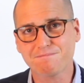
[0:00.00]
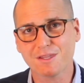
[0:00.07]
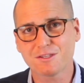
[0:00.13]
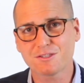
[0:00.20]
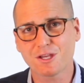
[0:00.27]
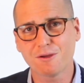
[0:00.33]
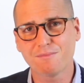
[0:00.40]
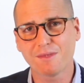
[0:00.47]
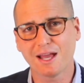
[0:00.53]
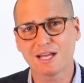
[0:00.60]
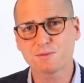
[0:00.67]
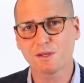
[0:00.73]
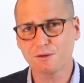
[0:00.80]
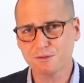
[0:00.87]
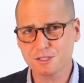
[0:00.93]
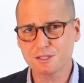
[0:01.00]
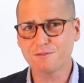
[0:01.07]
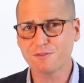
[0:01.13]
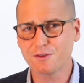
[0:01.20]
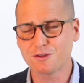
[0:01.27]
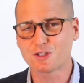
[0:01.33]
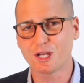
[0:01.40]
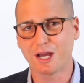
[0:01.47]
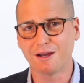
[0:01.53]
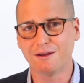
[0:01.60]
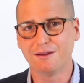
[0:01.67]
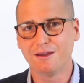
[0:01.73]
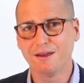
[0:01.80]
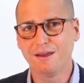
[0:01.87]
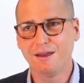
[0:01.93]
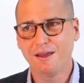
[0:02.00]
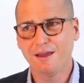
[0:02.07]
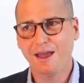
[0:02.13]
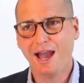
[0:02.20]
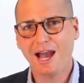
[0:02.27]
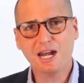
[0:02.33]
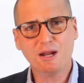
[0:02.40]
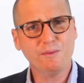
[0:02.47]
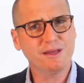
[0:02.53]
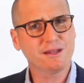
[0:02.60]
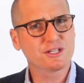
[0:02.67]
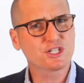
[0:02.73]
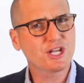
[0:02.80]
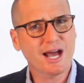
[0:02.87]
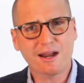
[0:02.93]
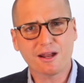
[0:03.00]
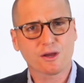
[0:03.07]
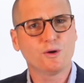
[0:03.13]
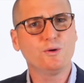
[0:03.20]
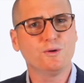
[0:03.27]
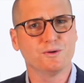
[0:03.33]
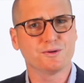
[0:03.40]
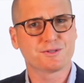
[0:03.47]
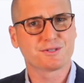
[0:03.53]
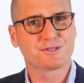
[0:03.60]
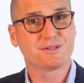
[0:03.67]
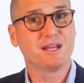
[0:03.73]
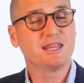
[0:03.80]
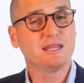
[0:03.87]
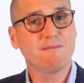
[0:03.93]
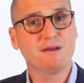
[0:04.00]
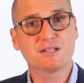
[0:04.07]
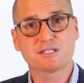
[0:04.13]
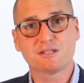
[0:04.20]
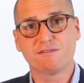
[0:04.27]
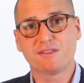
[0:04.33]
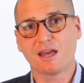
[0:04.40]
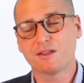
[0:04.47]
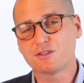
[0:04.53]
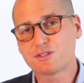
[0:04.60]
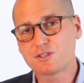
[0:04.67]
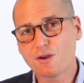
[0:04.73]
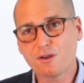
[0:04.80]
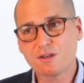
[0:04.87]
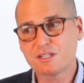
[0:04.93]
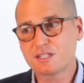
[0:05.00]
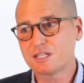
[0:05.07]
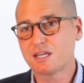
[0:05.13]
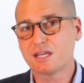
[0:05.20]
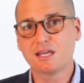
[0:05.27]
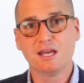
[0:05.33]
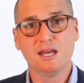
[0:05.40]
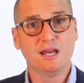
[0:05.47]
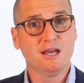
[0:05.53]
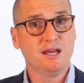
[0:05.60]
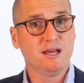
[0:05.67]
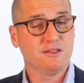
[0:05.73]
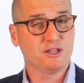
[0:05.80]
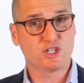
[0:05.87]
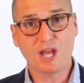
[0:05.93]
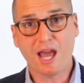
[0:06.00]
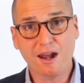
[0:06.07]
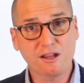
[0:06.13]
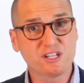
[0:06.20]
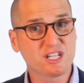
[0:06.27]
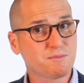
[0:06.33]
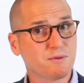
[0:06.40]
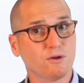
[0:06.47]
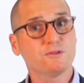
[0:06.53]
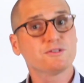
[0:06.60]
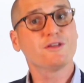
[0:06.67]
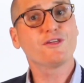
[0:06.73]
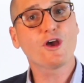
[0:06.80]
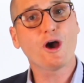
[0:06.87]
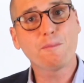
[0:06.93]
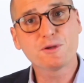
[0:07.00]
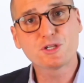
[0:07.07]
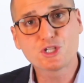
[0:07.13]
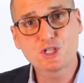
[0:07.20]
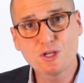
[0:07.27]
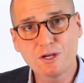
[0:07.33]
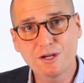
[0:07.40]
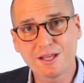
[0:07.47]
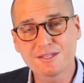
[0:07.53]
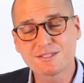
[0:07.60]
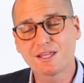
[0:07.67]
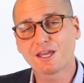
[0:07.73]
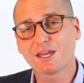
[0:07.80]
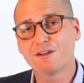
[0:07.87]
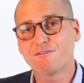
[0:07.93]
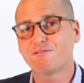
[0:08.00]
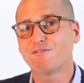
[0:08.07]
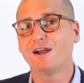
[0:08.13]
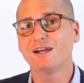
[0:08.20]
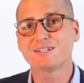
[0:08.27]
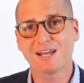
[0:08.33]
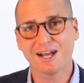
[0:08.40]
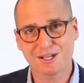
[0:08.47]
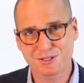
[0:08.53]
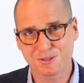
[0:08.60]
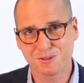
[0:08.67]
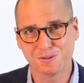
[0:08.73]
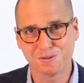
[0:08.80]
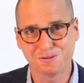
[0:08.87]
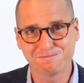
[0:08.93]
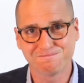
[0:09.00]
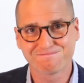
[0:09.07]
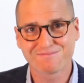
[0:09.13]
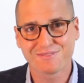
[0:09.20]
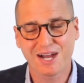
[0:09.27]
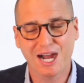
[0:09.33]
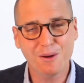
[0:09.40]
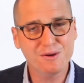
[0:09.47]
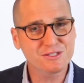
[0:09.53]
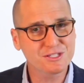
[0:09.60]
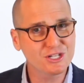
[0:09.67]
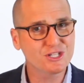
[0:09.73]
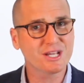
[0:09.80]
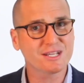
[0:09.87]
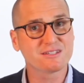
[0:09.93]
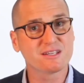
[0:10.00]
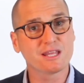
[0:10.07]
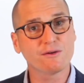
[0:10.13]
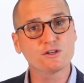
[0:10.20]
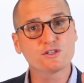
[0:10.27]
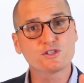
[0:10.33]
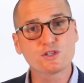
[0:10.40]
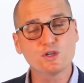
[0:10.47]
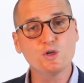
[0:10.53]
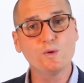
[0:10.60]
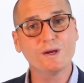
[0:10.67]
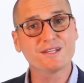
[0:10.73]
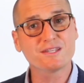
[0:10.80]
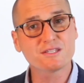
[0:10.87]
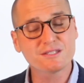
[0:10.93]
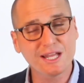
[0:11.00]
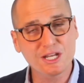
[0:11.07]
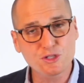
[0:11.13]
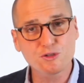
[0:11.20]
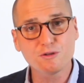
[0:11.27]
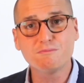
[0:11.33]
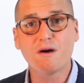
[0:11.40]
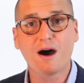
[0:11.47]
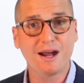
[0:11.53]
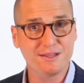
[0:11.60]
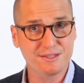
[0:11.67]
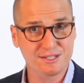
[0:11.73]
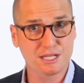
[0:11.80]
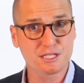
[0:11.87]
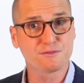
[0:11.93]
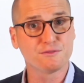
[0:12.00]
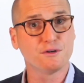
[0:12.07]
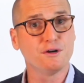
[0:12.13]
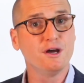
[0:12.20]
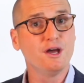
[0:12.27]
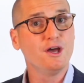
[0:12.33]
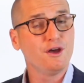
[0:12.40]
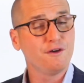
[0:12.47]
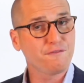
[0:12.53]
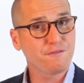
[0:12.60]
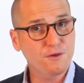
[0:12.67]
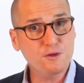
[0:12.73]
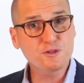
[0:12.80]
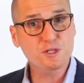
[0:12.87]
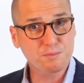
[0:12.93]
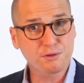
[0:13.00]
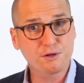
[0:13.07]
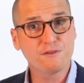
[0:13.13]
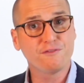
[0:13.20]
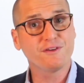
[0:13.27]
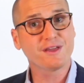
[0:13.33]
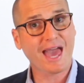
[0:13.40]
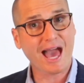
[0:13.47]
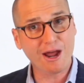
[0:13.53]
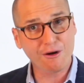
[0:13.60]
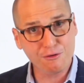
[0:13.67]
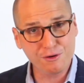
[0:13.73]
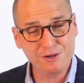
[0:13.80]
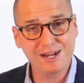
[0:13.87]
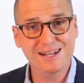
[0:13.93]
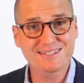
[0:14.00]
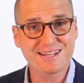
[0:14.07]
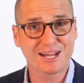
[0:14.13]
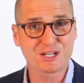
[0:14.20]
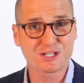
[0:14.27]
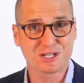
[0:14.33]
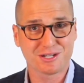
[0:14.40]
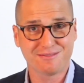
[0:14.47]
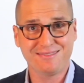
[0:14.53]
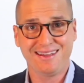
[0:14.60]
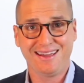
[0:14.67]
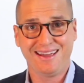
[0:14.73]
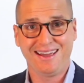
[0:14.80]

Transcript: So as we look to the future, how do we chart a course in the midst of the uncertainty, the challenges, but also the opportunities that confront us all? I would suggest that there are two essential mindsets for future-proofing our organization